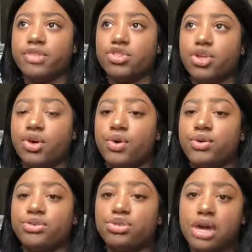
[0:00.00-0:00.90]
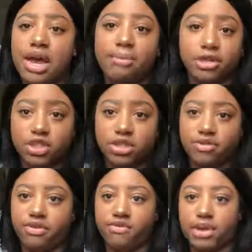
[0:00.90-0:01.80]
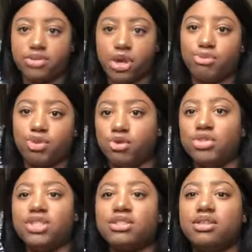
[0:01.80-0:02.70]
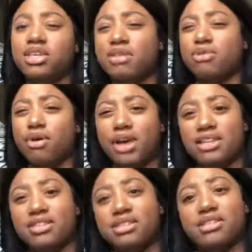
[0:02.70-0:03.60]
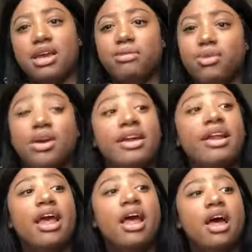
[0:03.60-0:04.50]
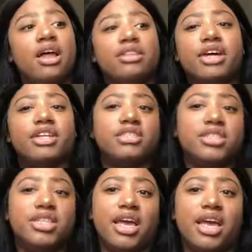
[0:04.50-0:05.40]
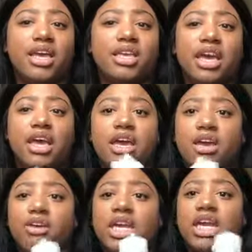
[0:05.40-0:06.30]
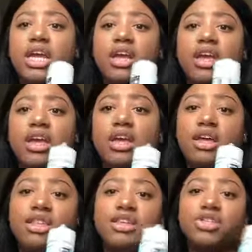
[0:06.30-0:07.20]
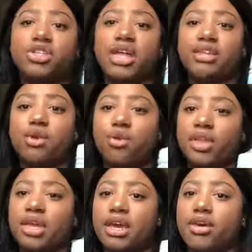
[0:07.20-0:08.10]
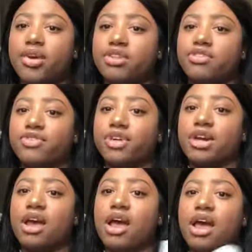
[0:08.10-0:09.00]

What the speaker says: So try a bunch of different vape shops. Don't just keep going to the same one unless they're like the only carriers for